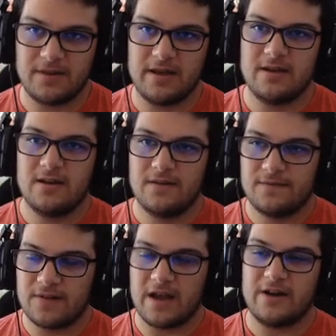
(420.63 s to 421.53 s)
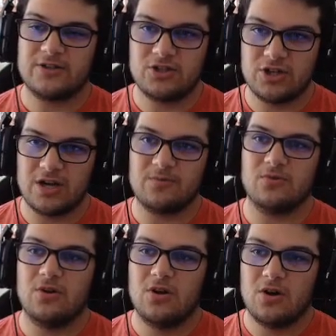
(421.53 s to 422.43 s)
of play. Flyers in
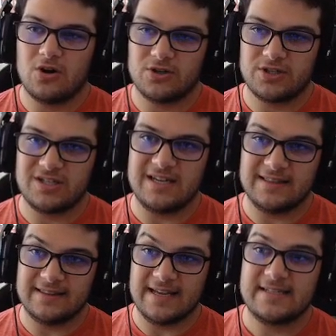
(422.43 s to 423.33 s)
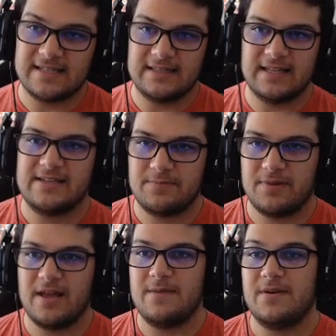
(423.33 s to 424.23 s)
general are seeing less and less
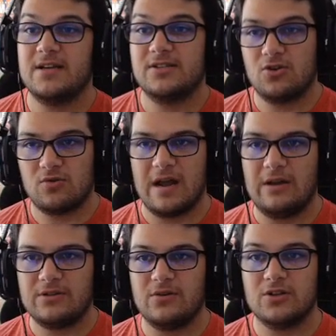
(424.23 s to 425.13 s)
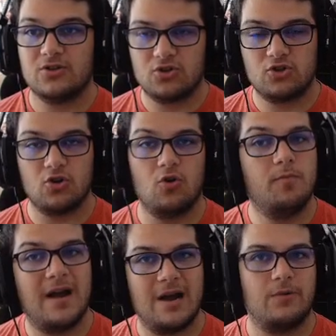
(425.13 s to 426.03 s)
play because the ground units are so
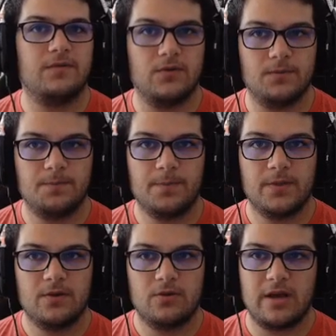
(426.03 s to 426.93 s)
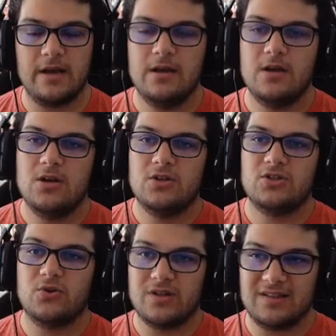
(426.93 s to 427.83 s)
powerful. Okay?
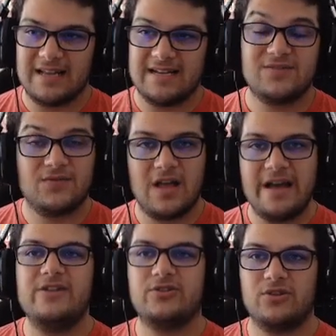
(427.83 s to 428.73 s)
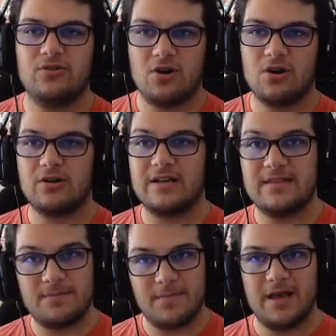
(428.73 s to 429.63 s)
So the less flyers there are
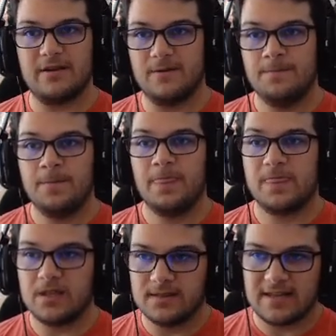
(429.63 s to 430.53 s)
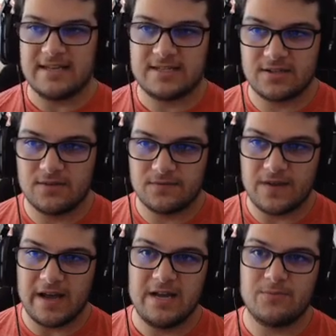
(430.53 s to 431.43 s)
in the meta, the less
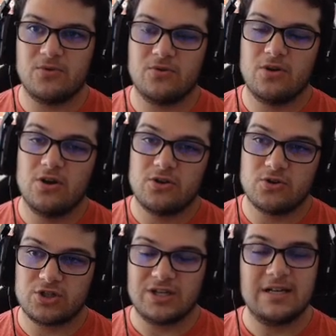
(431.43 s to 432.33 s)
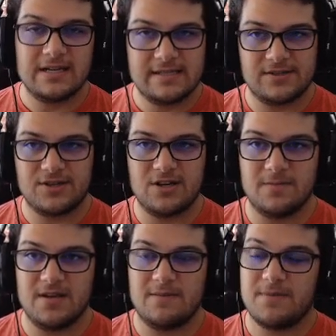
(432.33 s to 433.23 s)
viable your Shin Godzilla is going
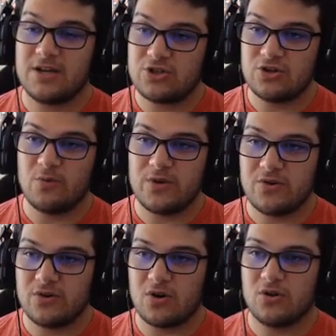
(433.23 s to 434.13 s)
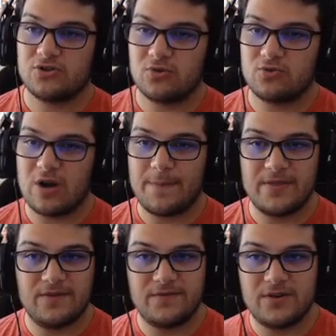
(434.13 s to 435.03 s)
to be. Because you know what you can also
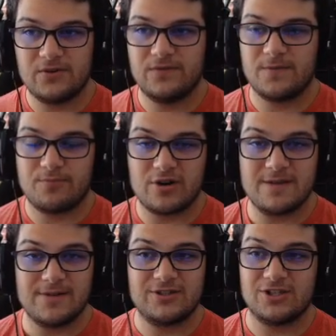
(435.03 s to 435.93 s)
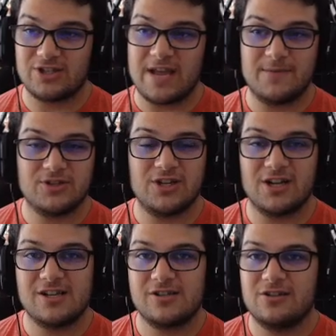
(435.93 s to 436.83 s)
drop on the field for pretty much the same as
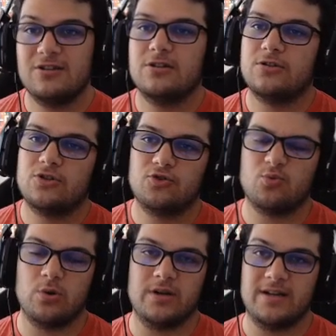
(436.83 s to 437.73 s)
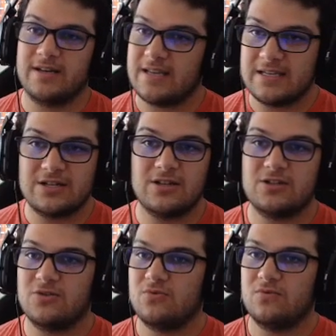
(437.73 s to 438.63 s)
Shin Godzilla? Destroya. And he's
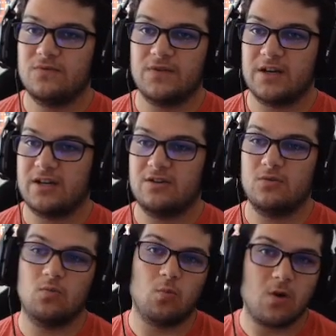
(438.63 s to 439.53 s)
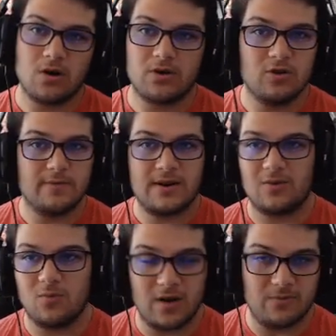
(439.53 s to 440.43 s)
going to do fucking work no
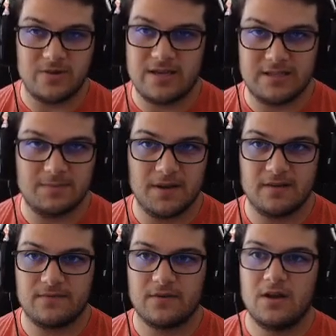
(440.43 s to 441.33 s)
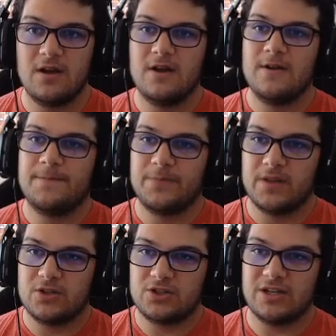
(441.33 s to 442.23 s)
matter what with his buff.
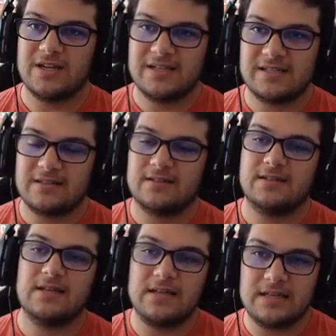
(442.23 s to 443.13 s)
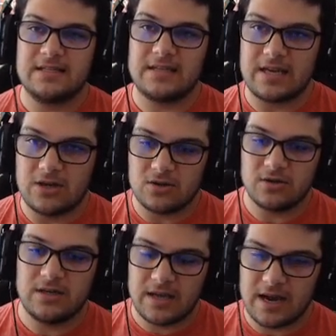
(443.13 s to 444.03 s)
Shin Godzilla is a
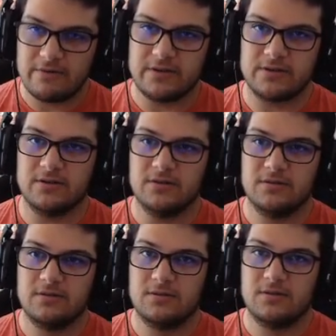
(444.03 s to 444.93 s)
good character,